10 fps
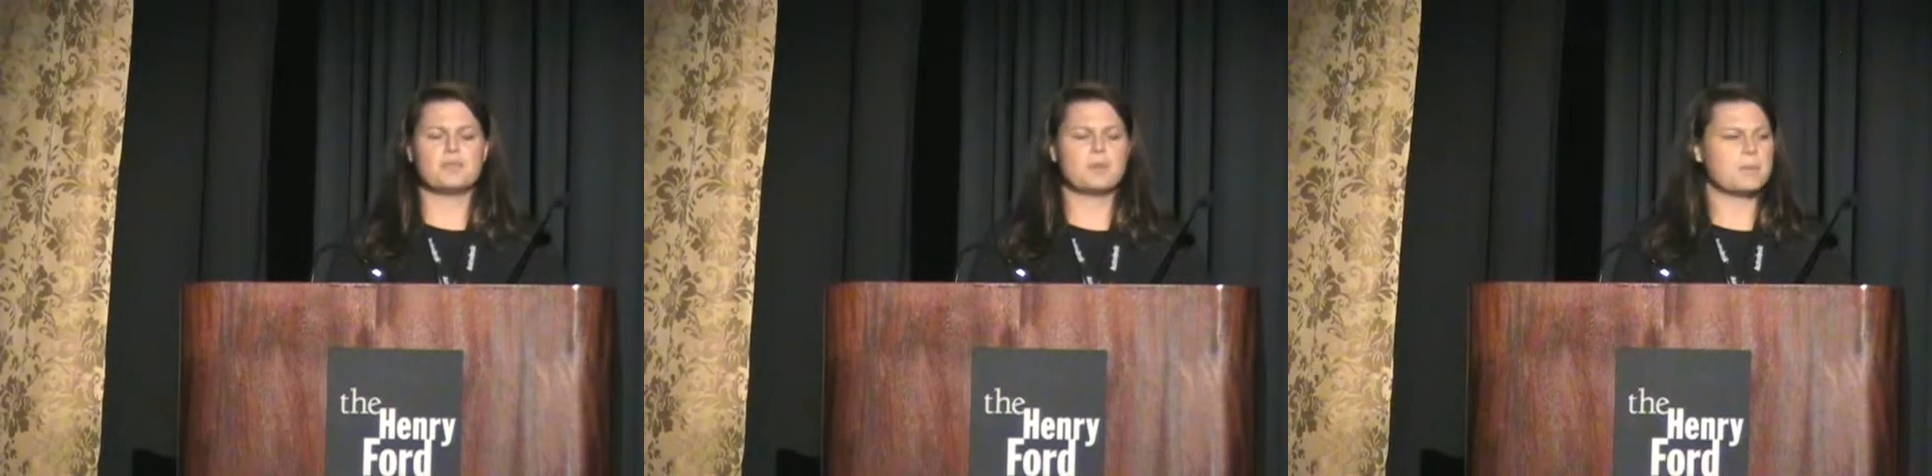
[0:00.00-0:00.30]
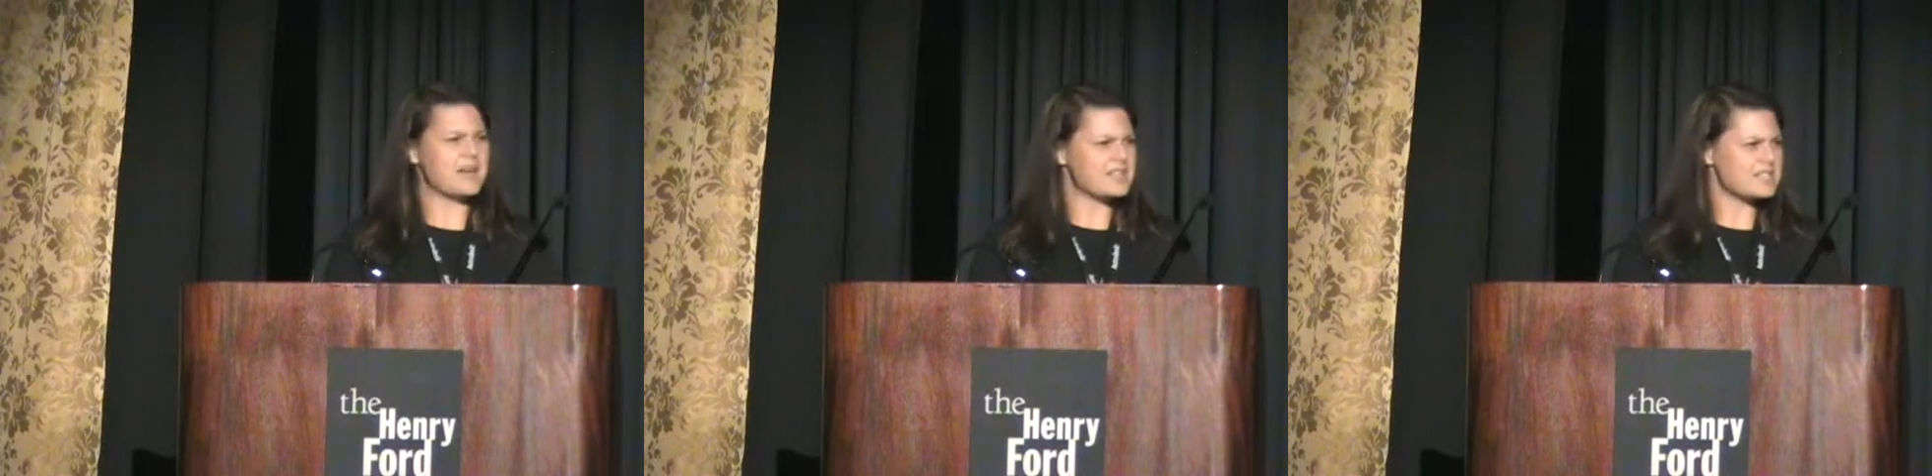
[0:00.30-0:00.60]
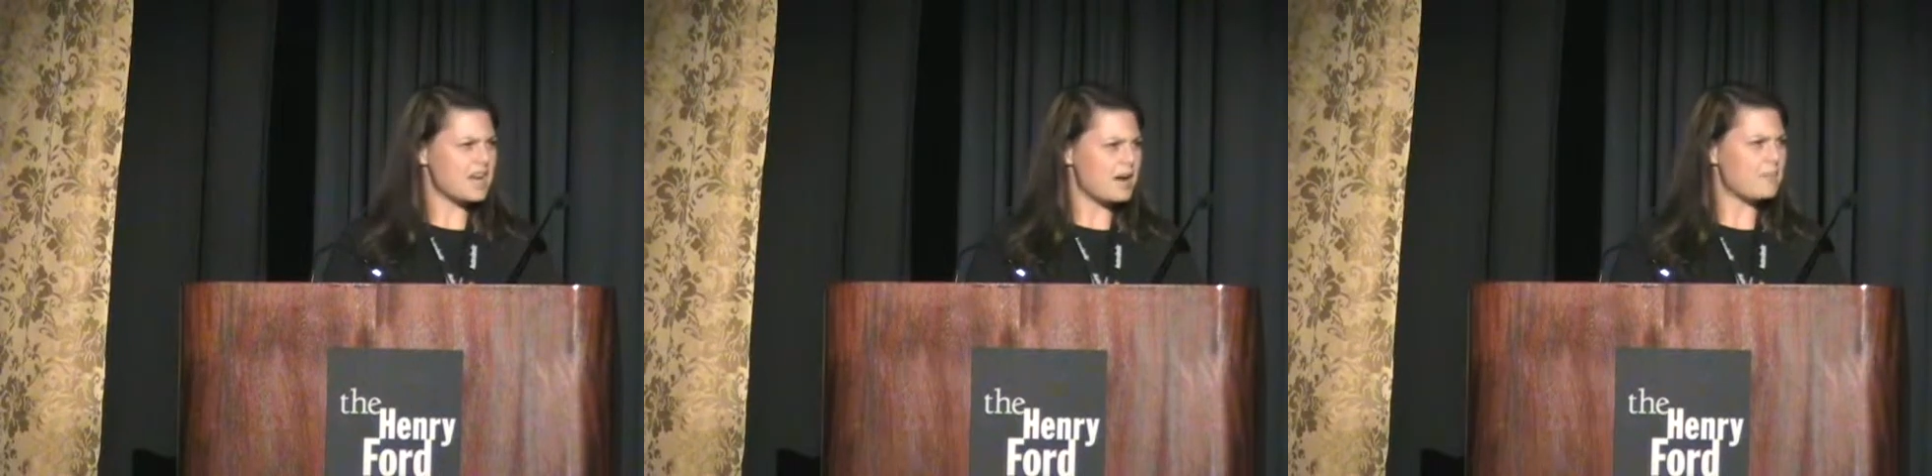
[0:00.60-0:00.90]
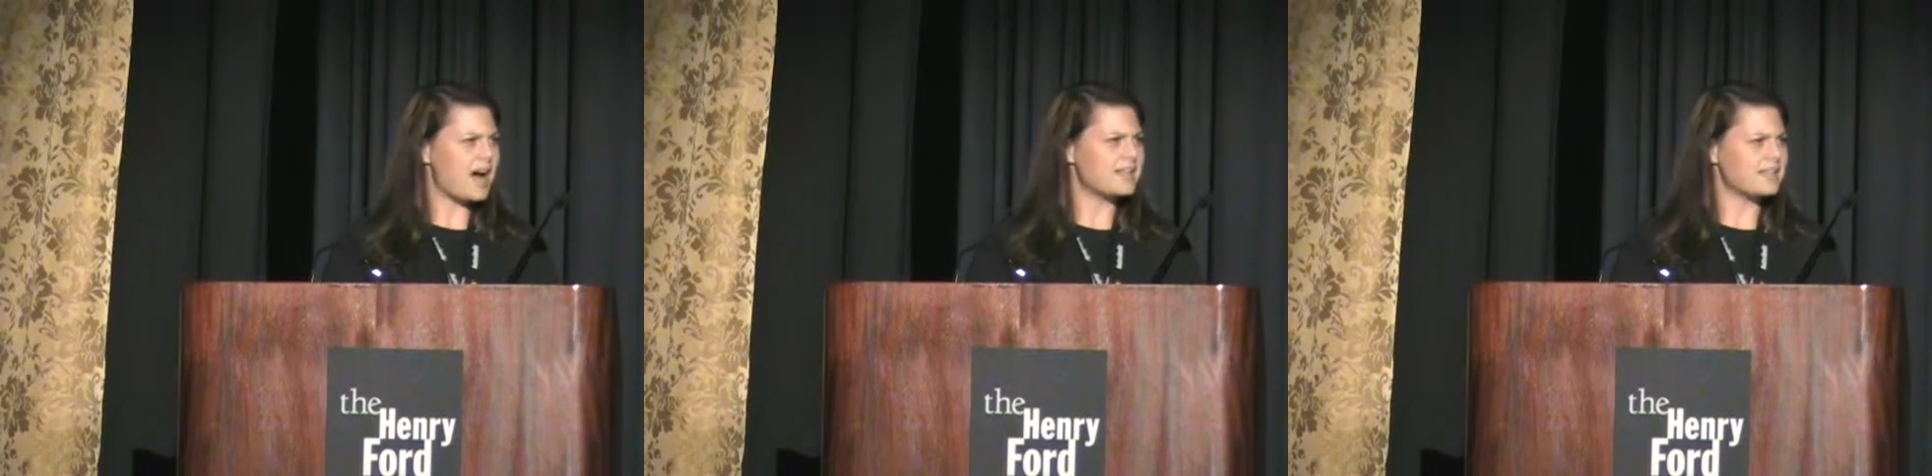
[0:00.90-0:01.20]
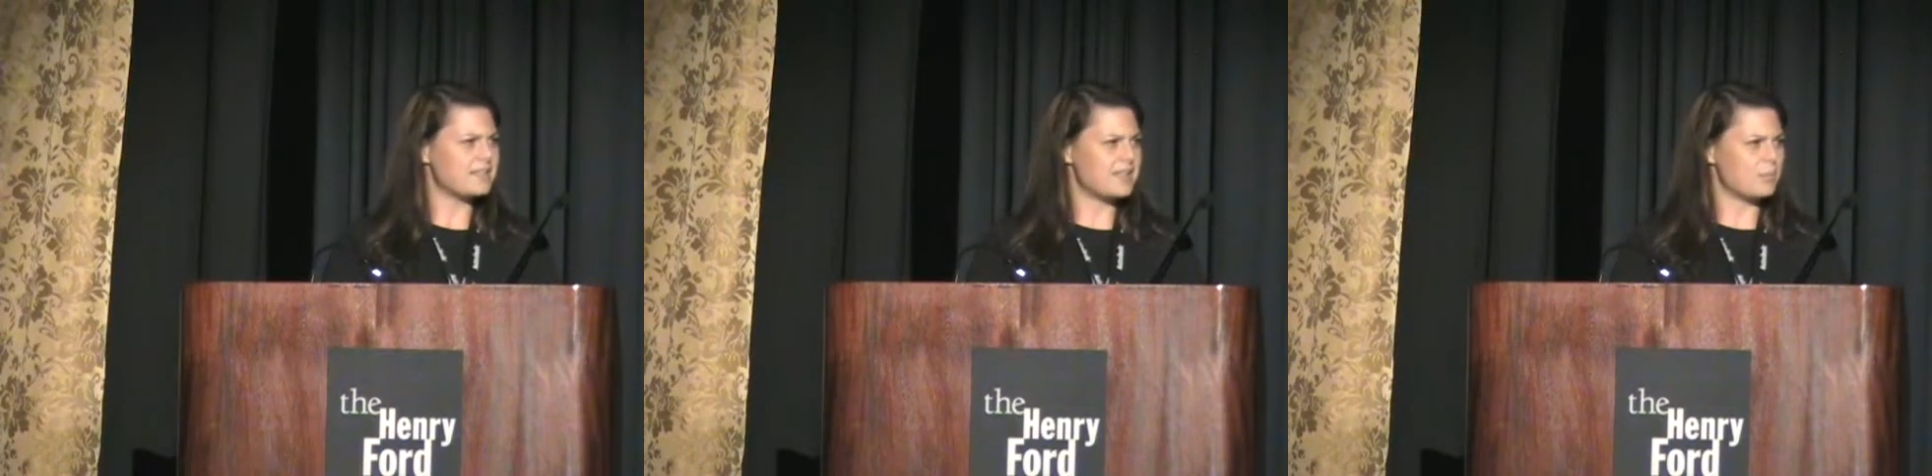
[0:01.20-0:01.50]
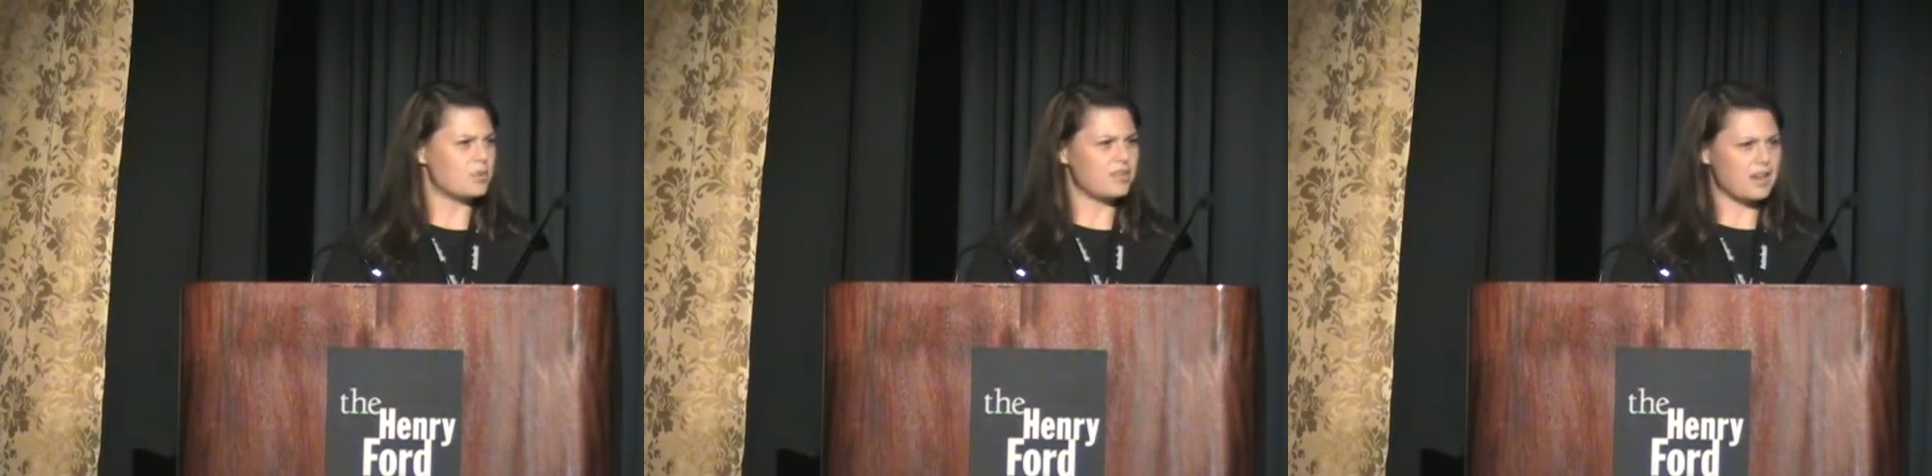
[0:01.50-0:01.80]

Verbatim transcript: But by the time I get them when